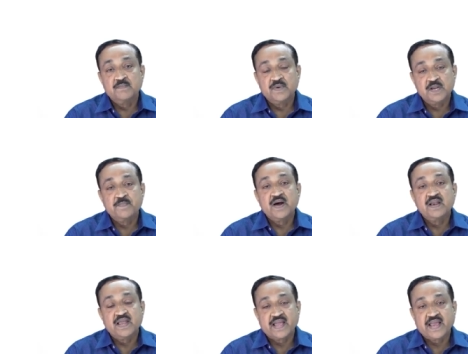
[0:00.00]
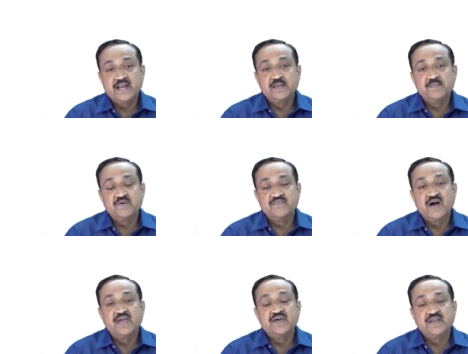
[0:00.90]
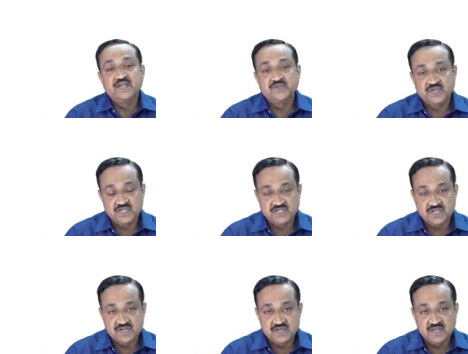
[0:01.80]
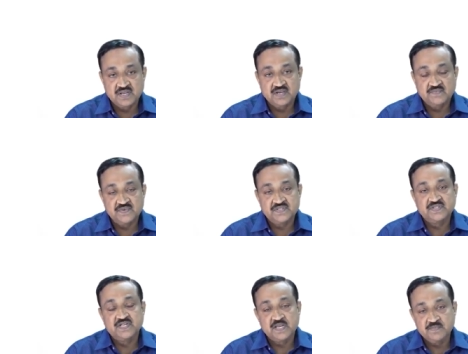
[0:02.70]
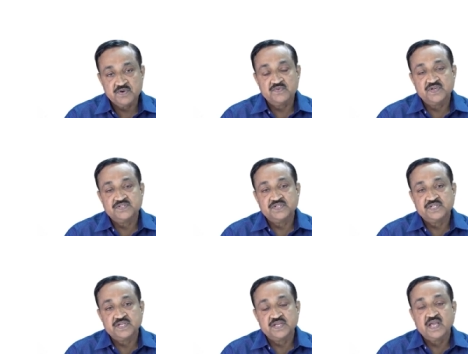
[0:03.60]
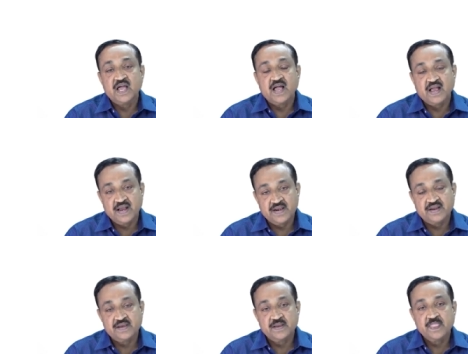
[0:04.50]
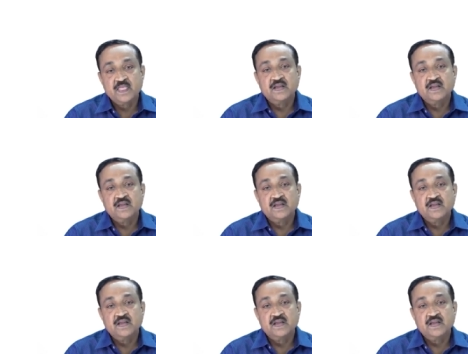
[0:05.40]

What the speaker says: Manipal Academy of Higher Education, which is a deemed university and a